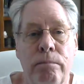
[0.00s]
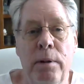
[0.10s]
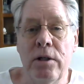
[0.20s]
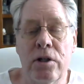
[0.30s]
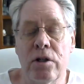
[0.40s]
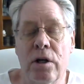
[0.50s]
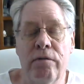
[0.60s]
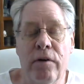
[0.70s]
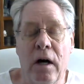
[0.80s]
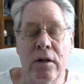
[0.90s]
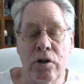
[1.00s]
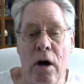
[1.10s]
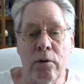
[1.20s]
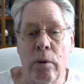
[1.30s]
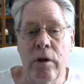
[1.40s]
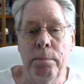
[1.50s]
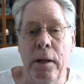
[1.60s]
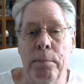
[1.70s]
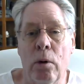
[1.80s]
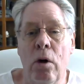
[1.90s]
pieces of software that
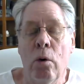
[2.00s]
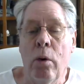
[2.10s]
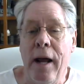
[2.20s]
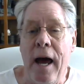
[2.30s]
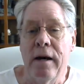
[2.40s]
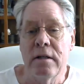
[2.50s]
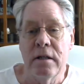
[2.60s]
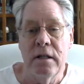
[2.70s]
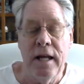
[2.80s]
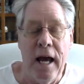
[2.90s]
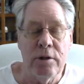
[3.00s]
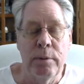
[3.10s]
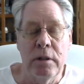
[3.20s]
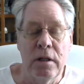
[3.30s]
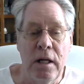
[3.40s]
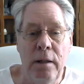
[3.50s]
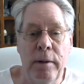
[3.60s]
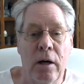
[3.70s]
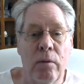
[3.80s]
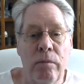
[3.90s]
people would add as an attachment to the
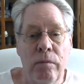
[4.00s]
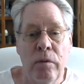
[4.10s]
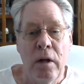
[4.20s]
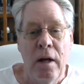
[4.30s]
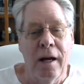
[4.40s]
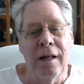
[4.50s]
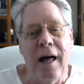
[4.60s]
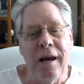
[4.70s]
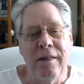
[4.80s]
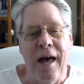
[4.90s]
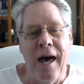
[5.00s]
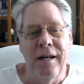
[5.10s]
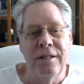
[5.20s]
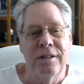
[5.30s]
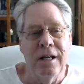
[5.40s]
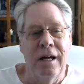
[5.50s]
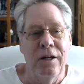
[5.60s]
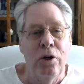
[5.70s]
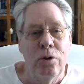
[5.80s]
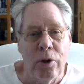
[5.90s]
email. And a lot of that is
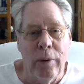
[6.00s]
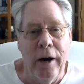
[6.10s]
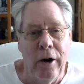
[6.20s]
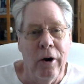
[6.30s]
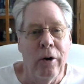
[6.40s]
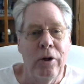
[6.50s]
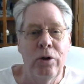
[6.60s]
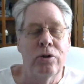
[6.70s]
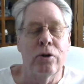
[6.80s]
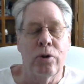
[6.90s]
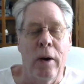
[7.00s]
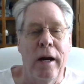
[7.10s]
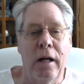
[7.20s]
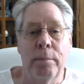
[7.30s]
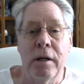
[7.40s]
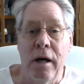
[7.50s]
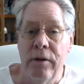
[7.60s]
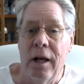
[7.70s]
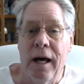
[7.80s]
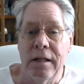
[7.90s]
user error, user training, but
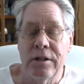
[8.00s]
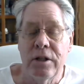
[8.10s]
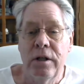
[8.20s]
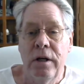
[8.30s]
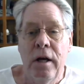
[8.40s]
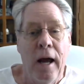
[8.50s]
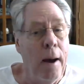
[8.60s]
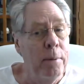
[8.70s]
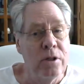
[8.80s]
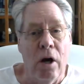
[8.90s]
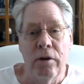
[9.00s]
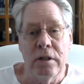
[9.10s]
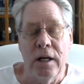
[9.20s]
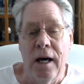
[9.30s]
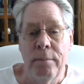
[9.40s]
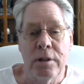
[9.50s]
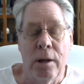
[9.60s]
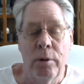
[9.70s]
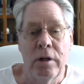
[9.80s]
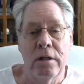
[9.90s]
nonetheless, happens all the time.
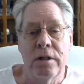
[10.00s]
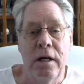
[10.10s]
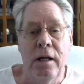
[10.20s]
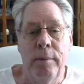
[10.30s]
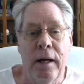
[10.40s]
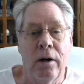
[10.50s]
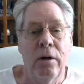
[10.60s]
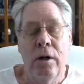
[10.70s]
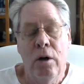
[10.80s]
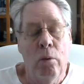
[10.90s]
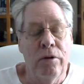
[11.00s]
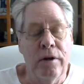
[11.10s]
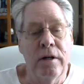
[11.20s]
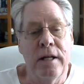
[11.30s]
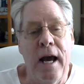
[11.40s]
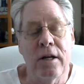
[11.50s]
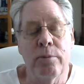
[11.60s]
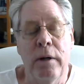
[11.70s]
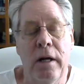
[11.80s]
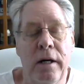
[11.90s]
Someone gets an email with an
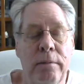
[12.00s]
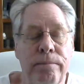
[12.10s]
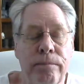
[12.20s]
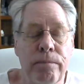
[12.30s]
attachment in it.